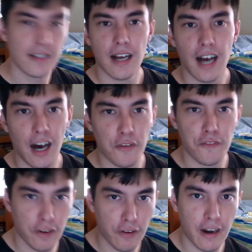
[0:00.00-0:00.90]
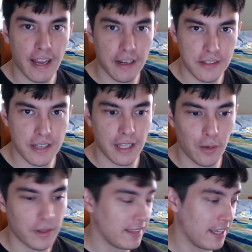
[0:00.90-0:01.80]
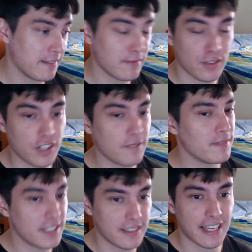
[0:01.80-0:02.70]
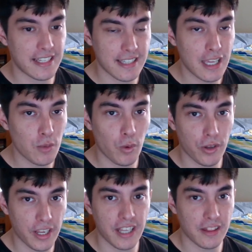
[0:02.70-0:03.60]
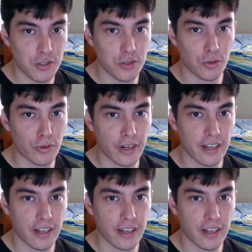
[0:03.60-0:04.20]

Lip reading: I'll figure out how to say that. They say the word in the story.